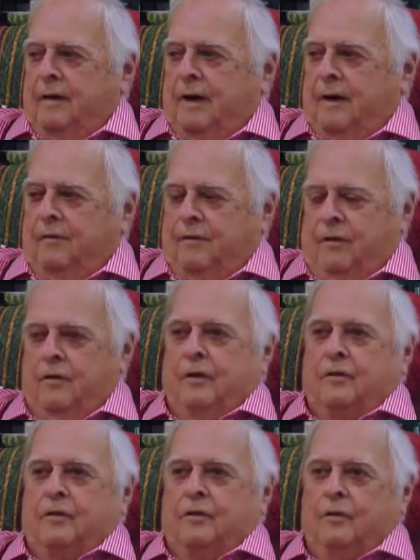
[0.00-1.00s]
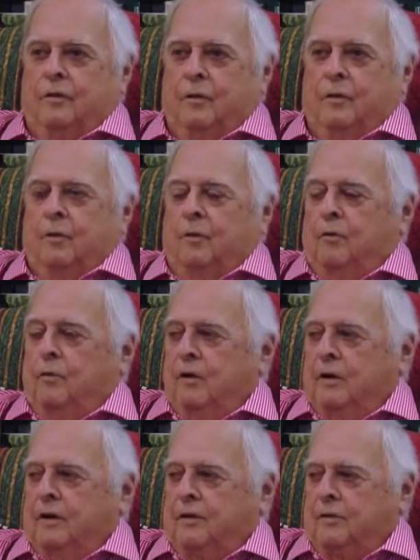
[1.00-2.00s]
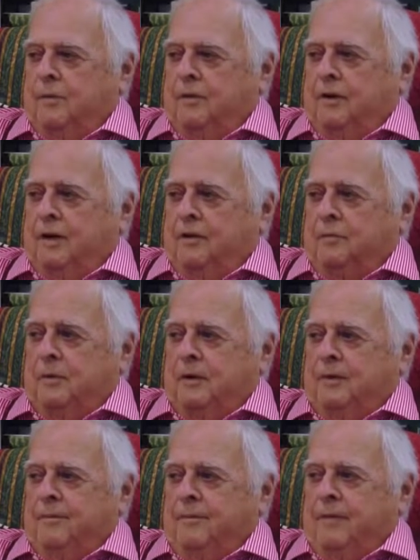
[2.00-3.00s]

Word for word: after you, as soon as you were released from the hospital,